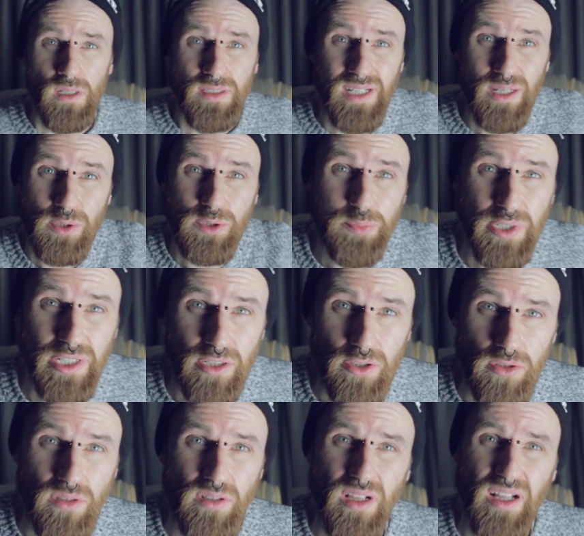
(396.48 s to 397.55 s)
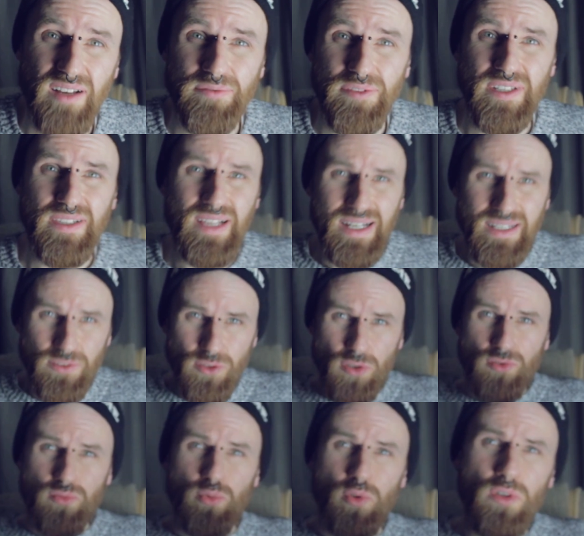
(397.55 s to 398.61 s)
That was pretty cool. I feel like
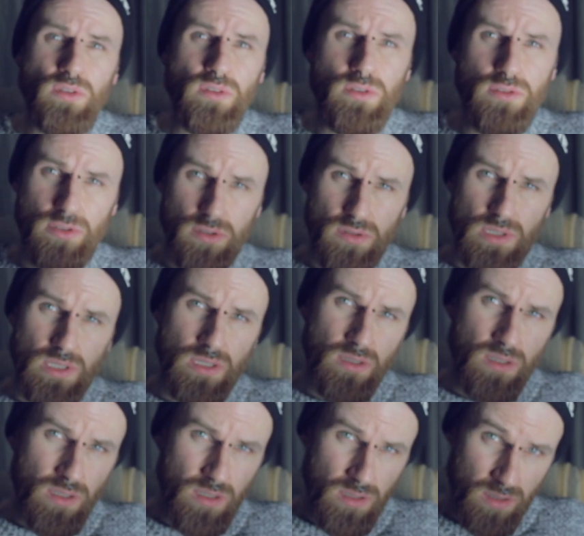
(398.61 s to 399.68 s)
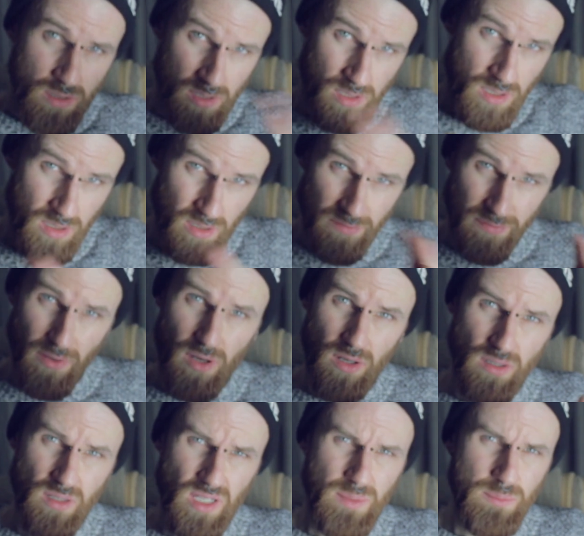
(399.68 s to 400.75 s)
those rollers using the
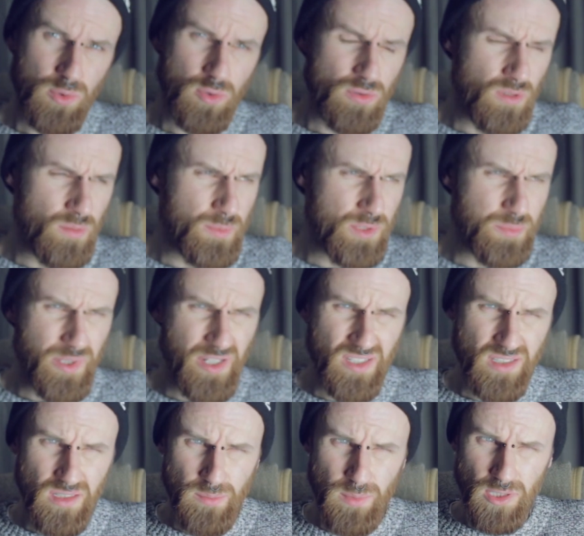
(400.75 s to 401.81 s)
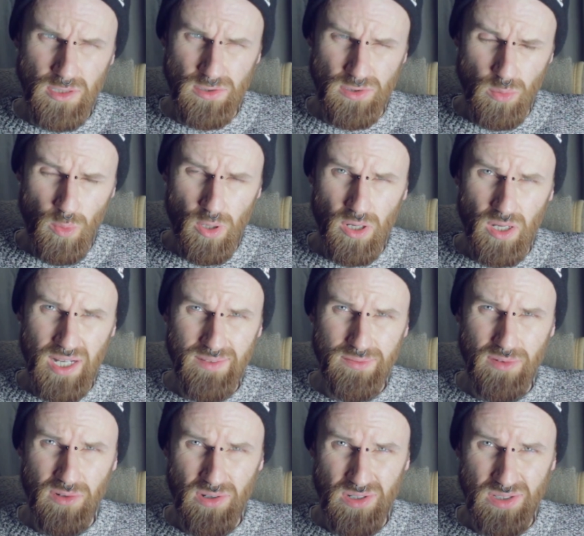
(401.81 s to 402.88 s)
fork clamp to them is pretty similar to what I
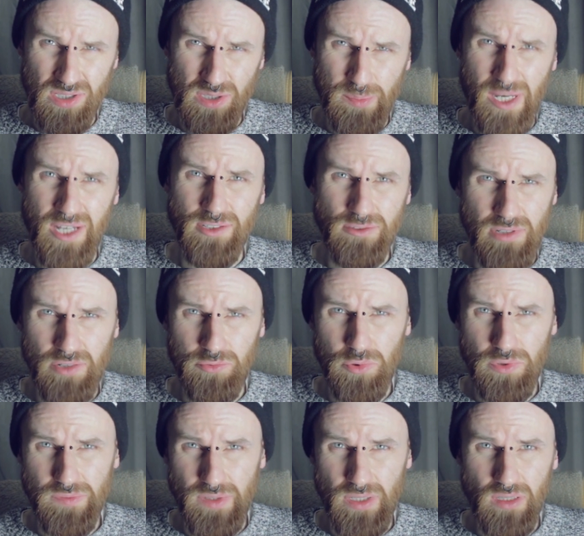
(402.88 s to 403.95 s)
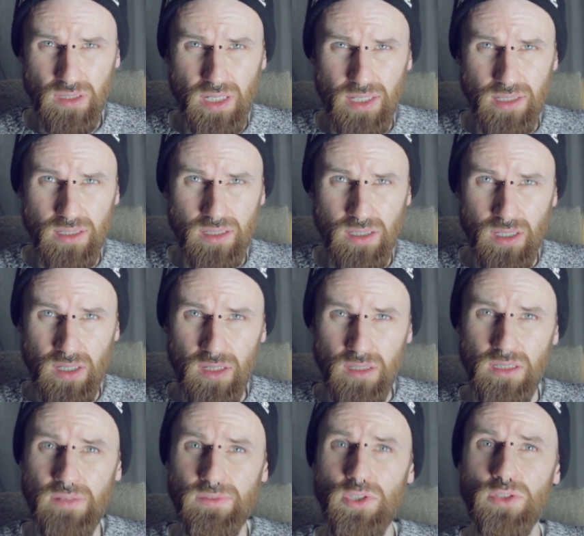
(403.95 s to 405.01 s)
thought a smart trainer would feel like.
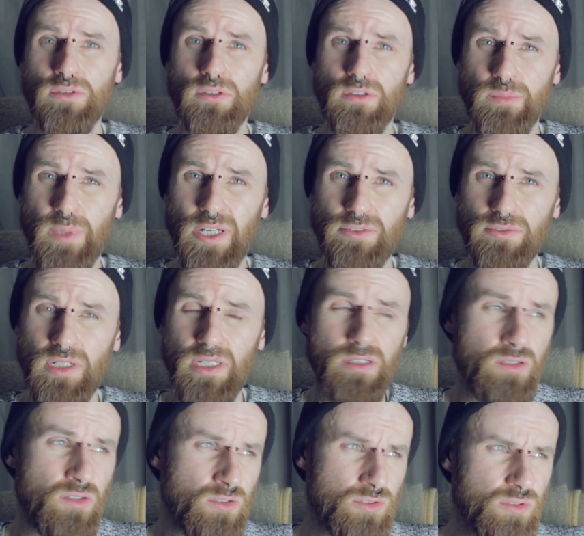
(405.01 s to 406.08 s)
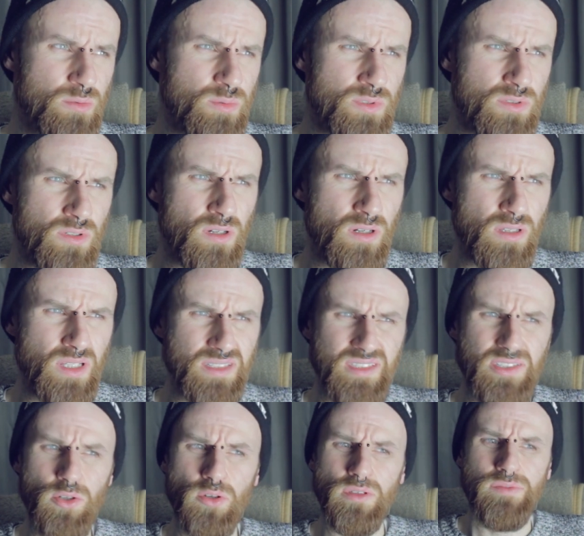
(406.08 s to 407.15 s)
Never used a smart trainer though, so I wouldn't know. That's
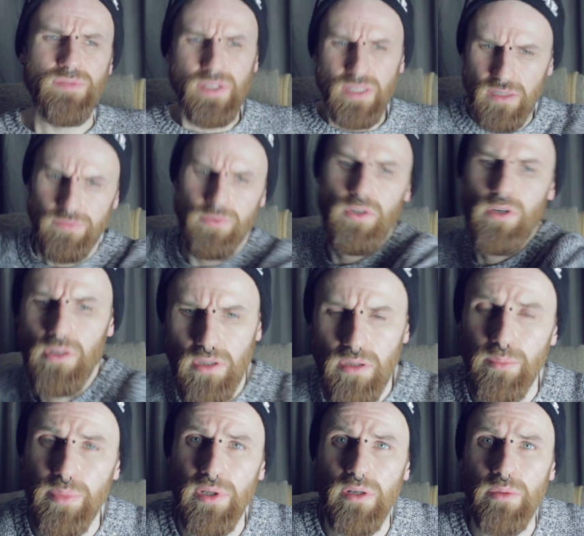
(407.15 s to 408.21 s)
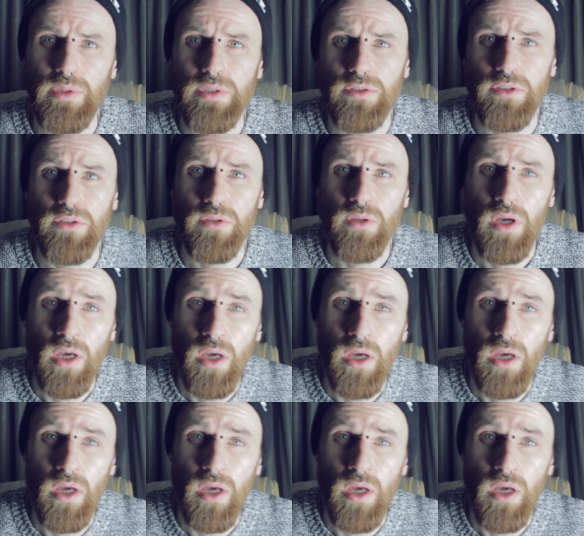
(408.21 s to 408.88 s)
the only thing I've got to compare it to.